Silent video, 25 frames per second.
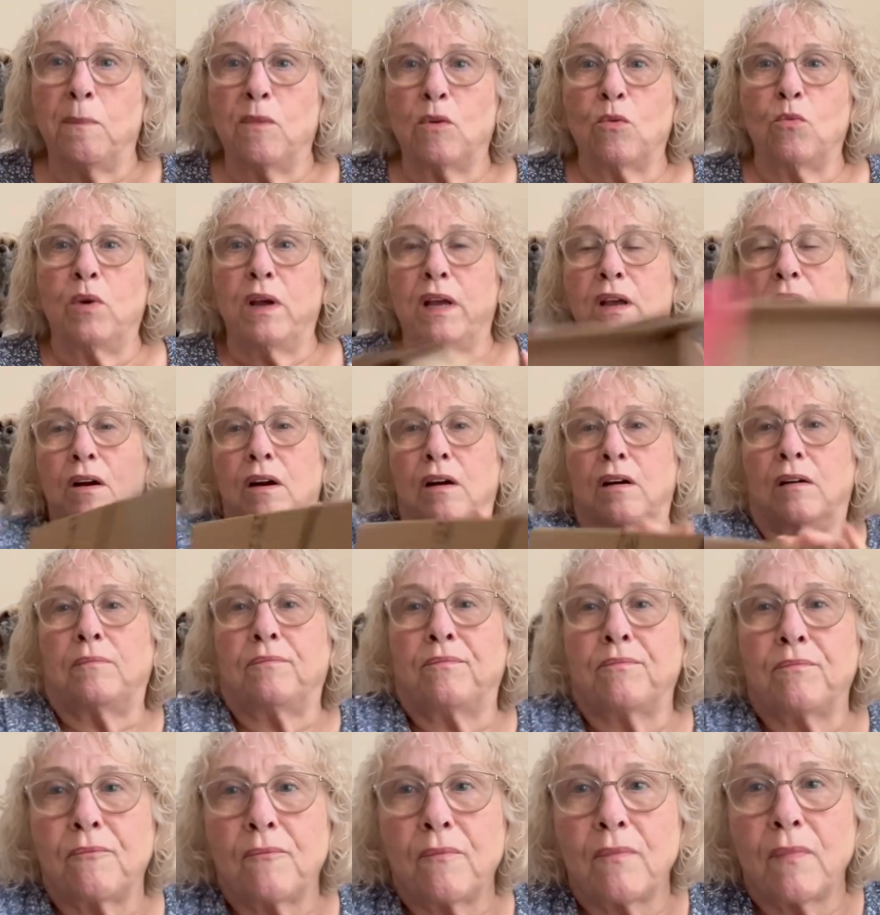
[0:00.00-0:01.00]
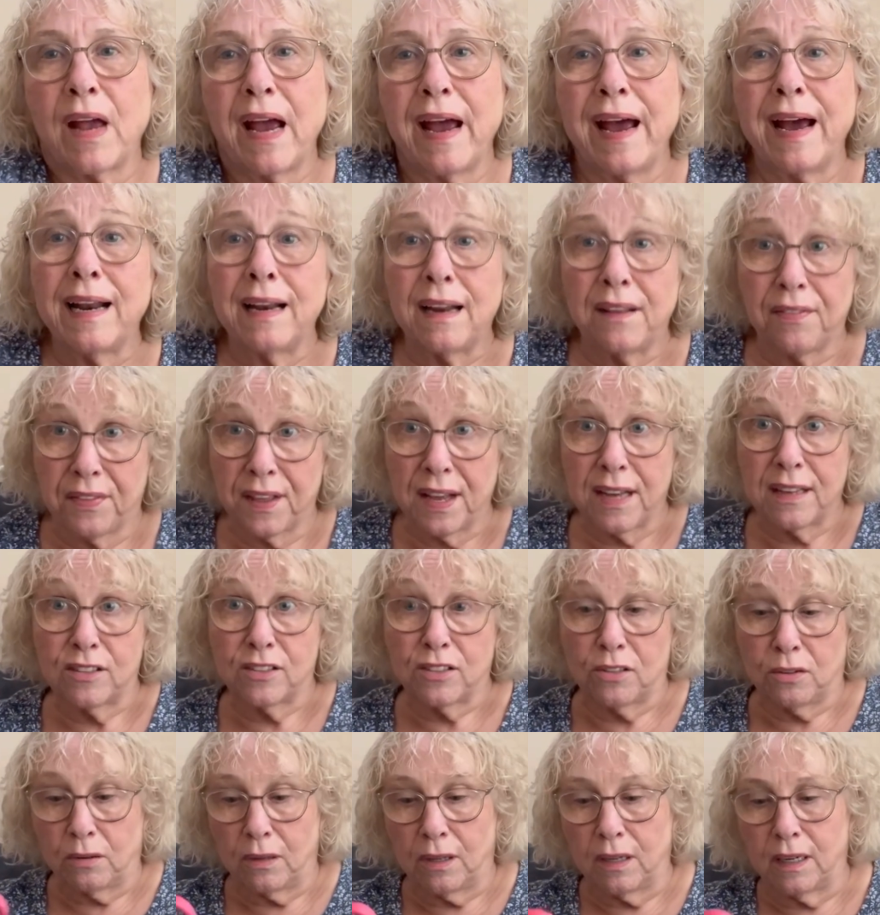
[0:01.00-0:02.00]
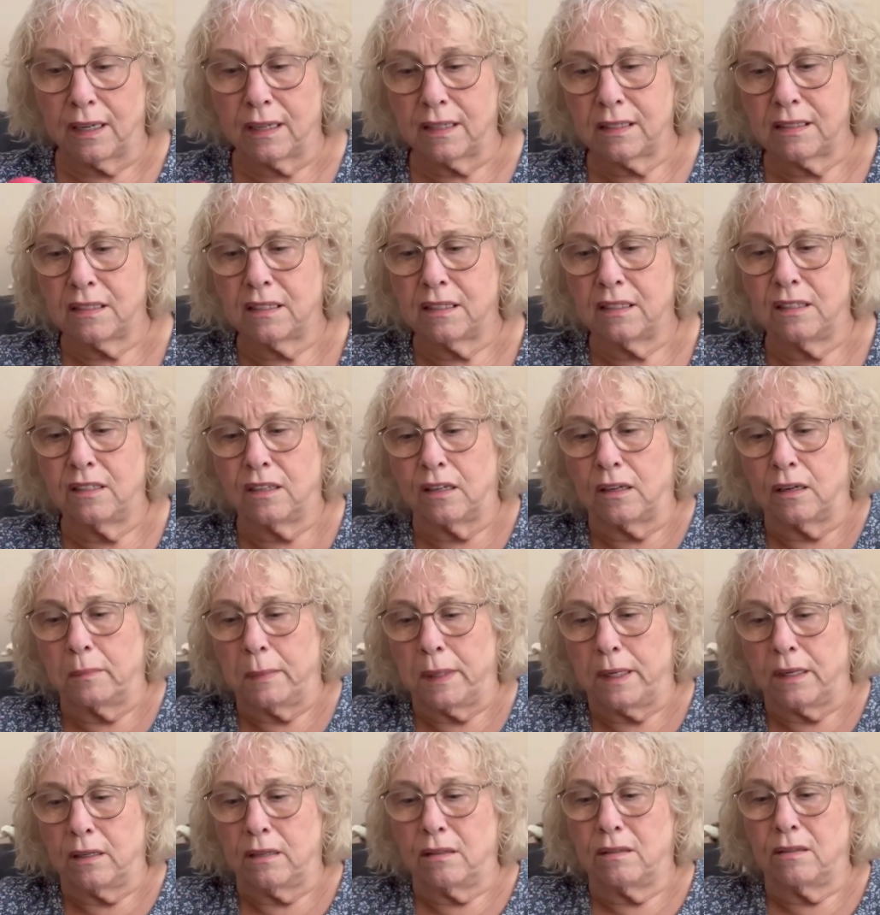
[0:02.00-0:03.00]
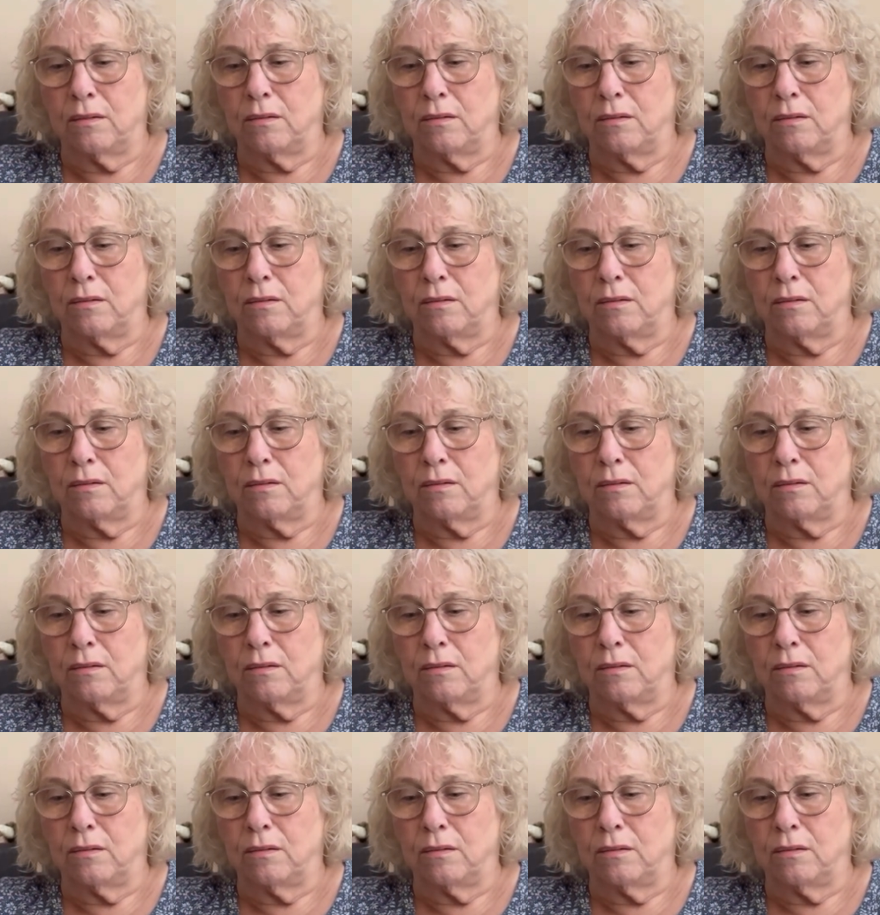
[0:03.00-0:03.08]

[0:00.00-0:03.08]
we uh, added things to a list, you know, I mean,